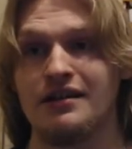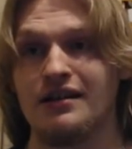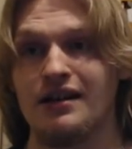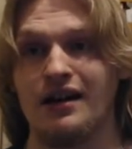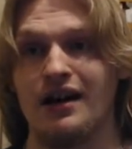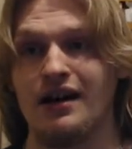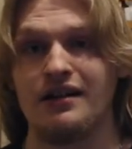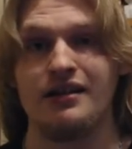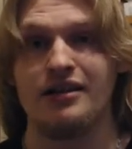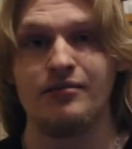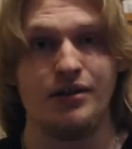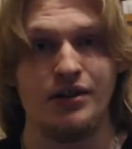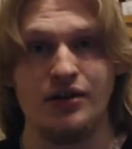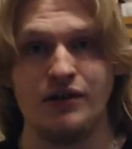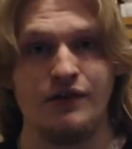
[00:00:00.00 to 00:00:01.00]
And it can
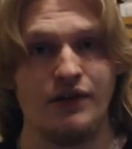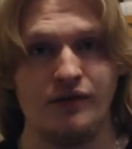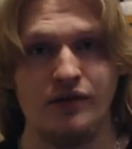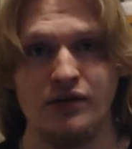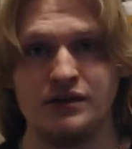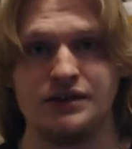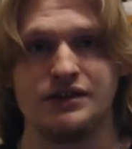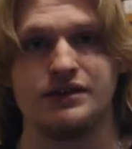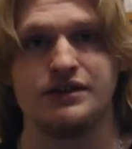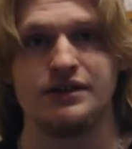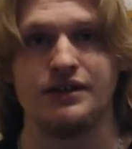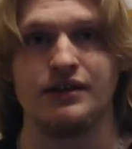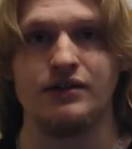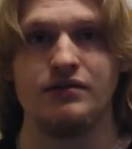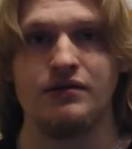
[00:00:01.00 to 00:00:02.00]
be good for your voice,
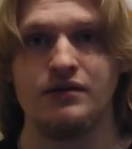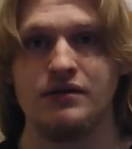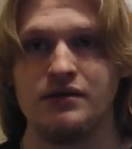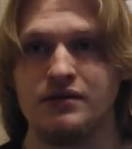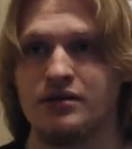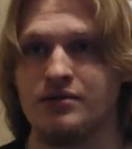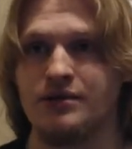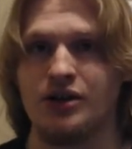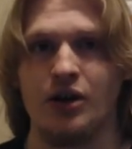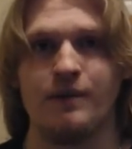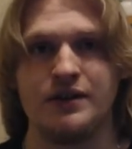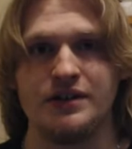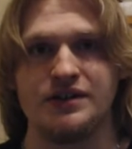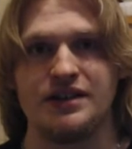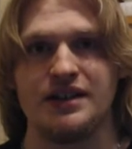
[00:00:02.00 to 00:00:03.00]
I mean,
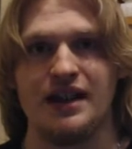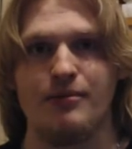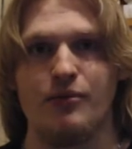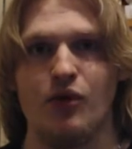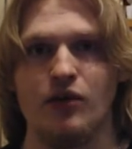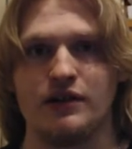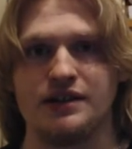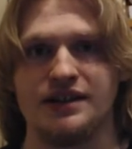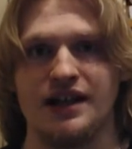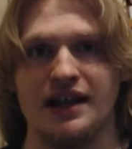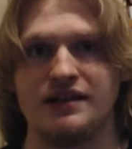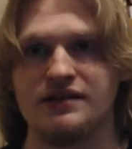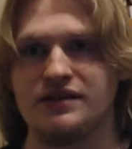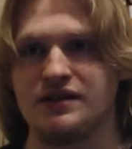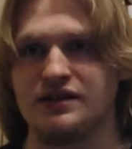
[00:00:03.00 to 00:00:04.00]
obviously they're more
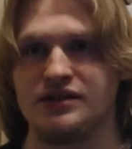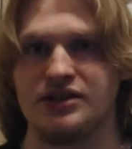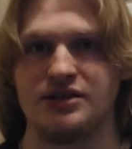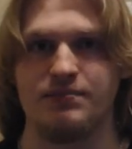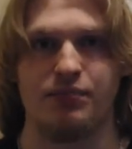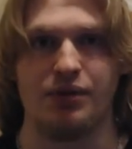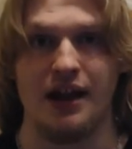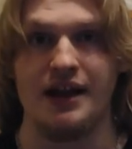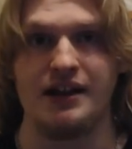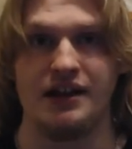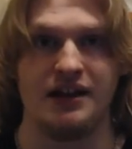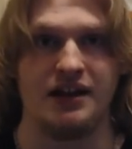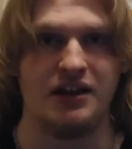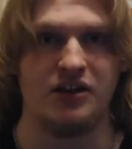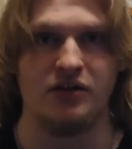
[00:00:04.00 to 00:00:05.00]
intense than just blending
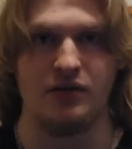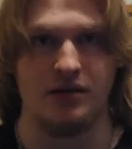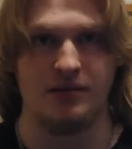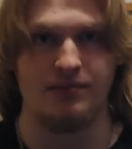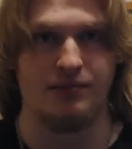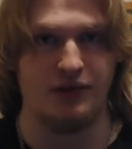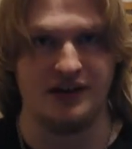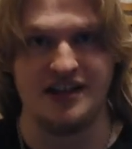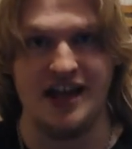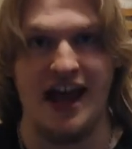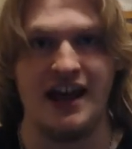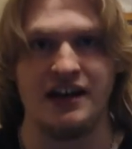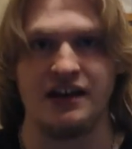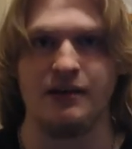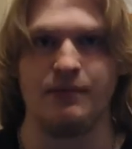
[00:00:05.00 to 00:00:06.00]
into a
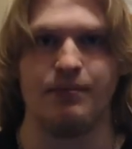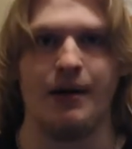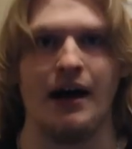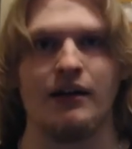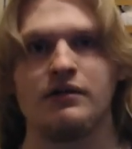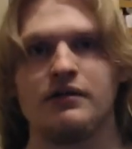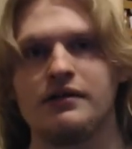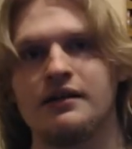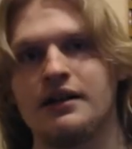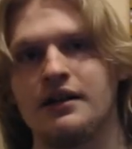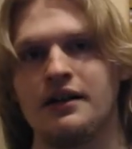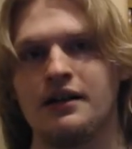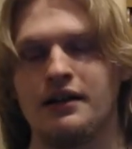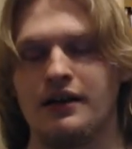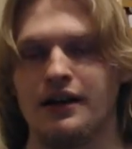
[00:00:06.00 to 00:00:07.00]
pretend belt,
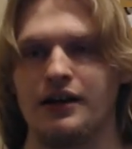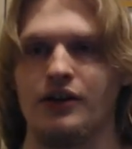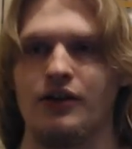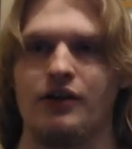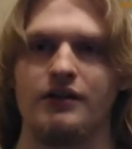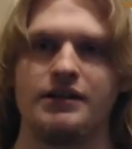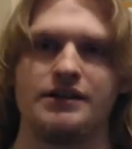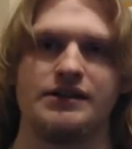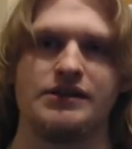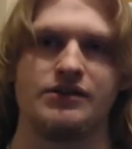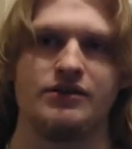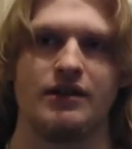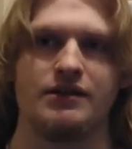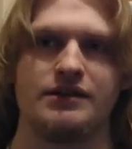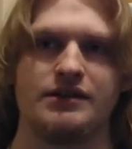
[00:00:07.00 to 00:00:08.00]
like a lot of these
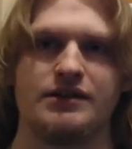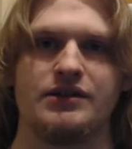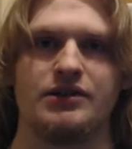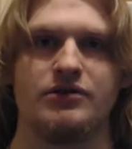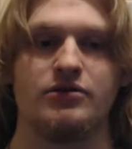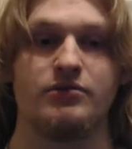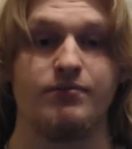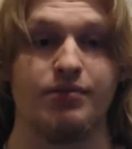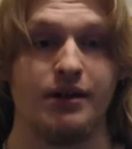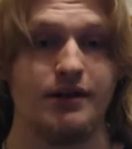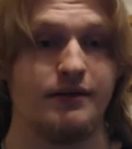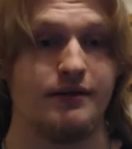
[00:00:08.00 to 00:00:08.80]
instructors do, but